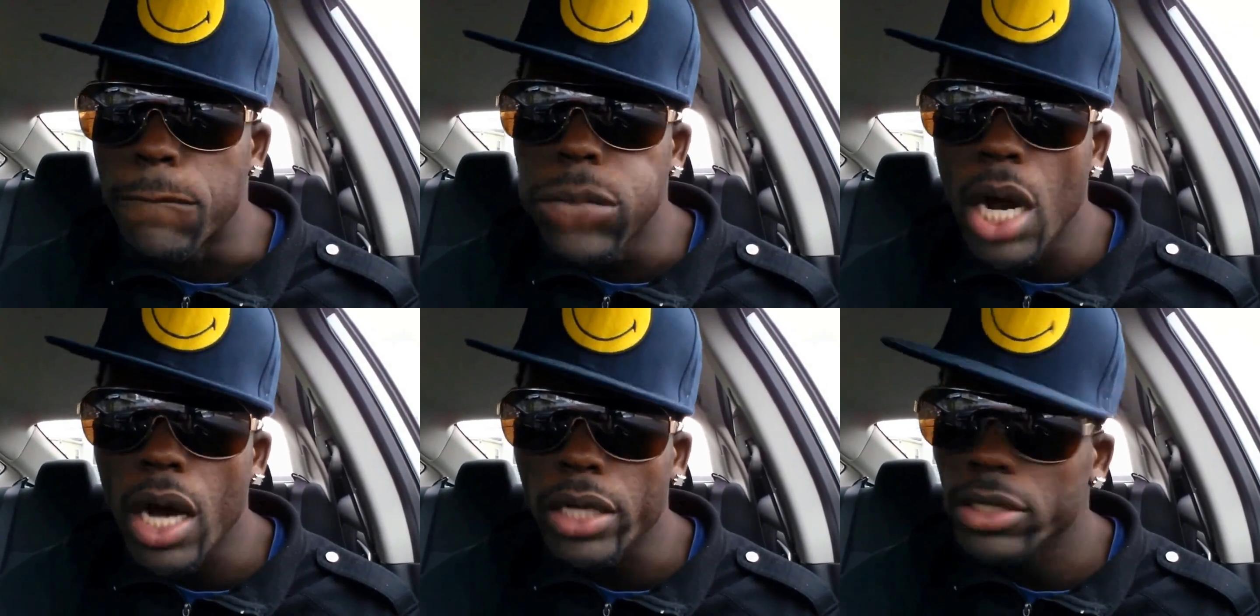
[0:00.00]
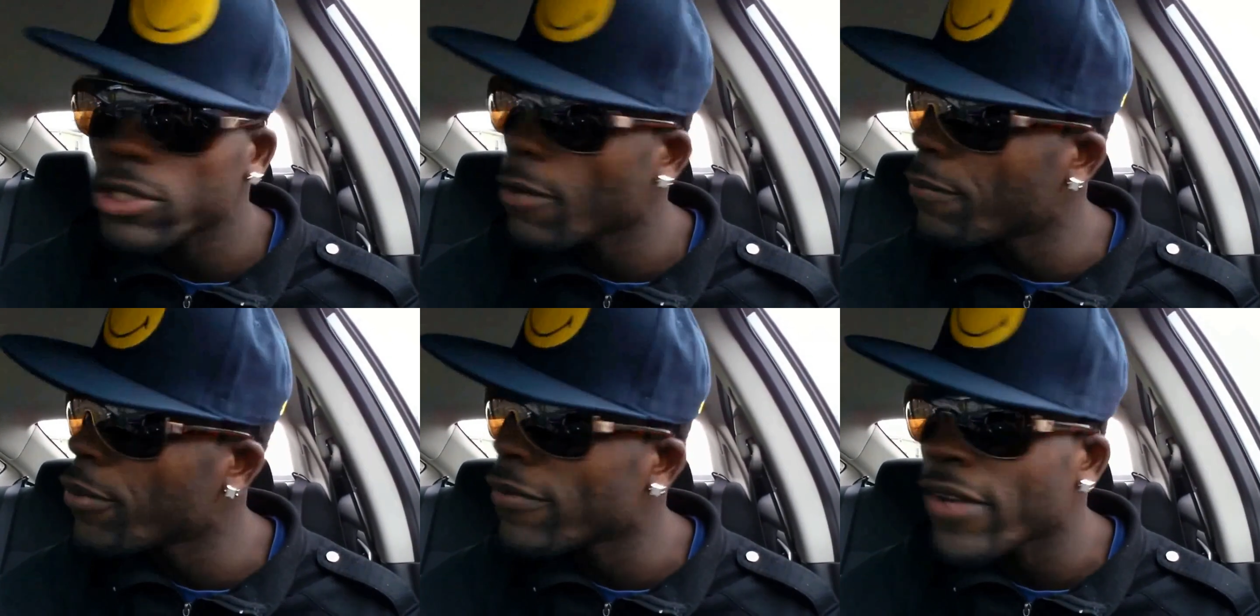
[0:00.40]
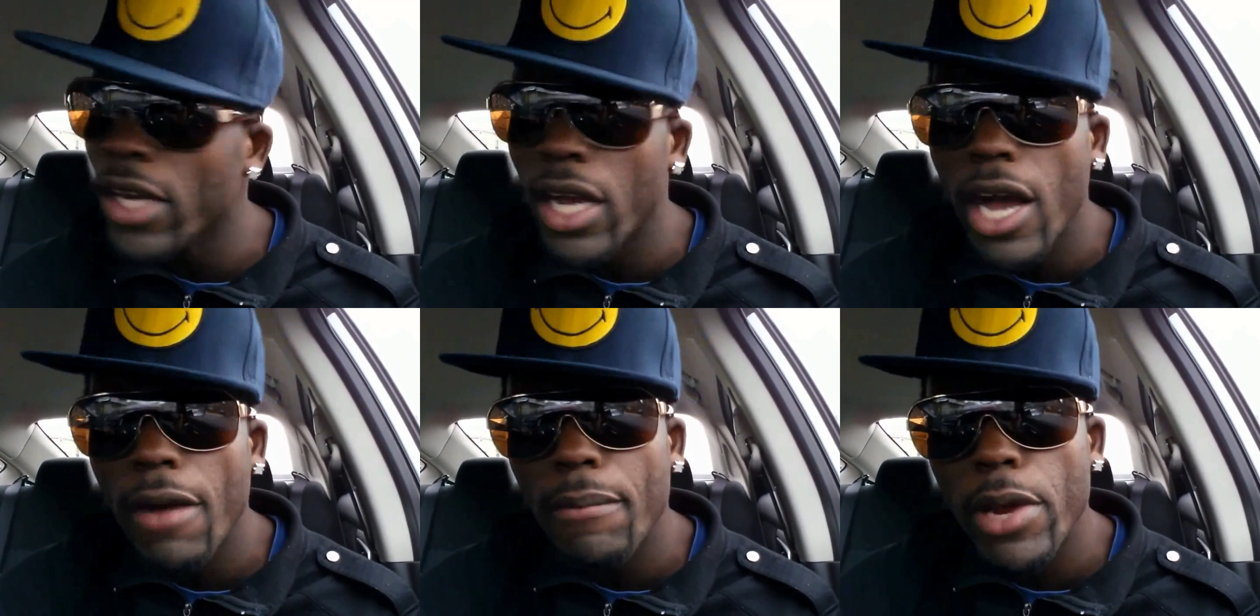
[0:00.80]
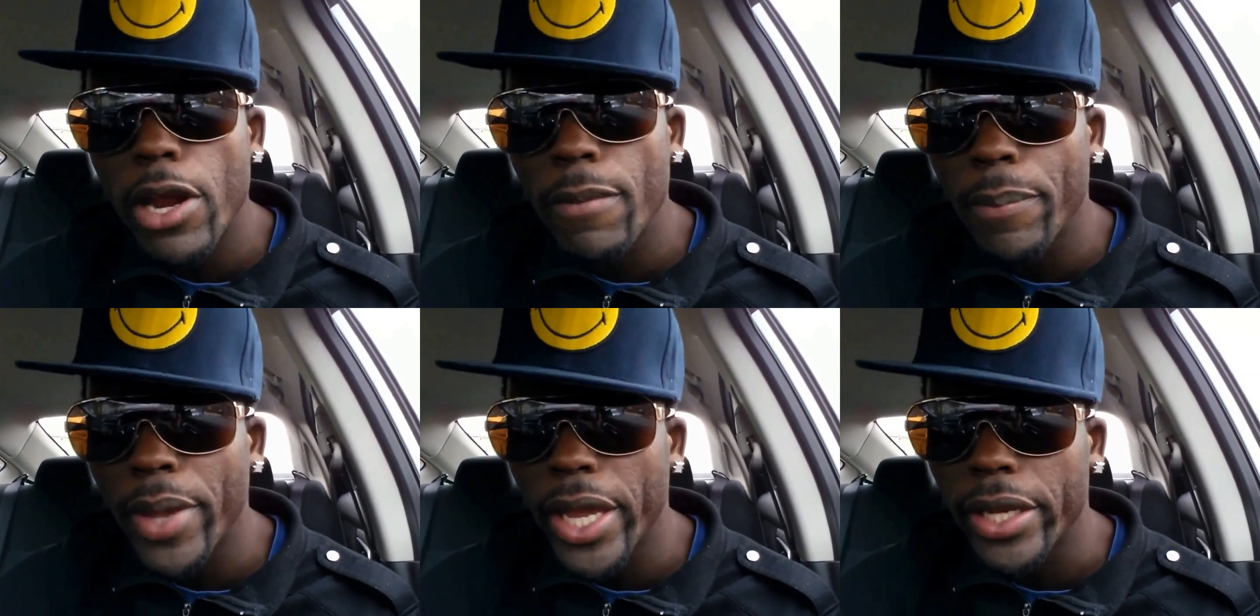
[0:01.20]
box up over
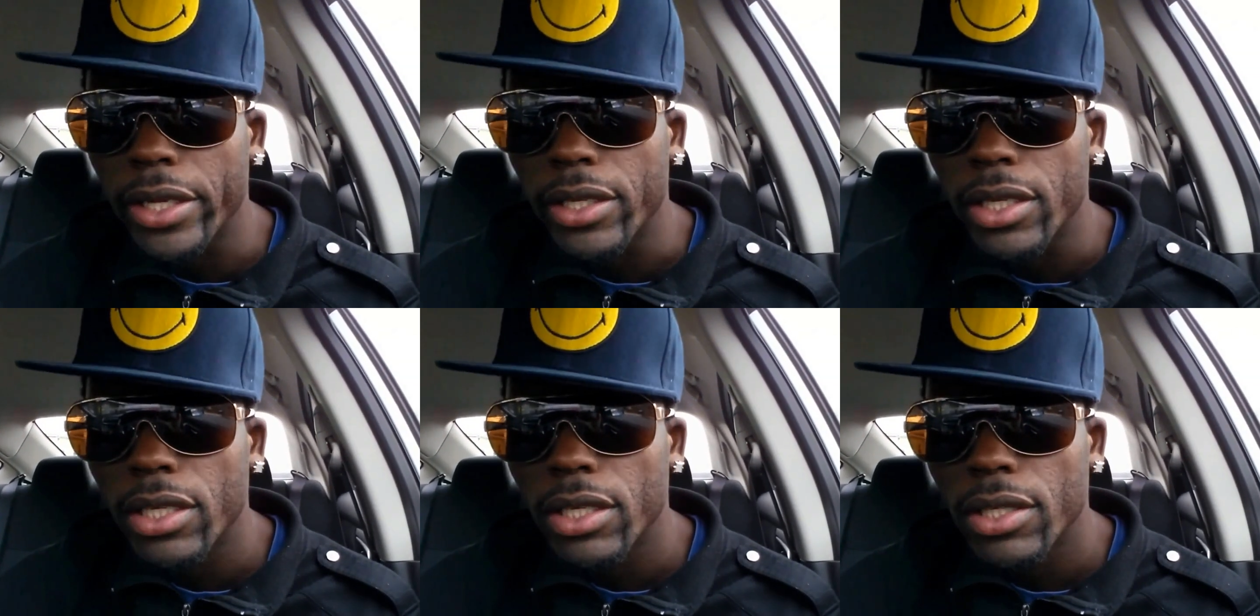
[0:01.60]
Cockburn Pen.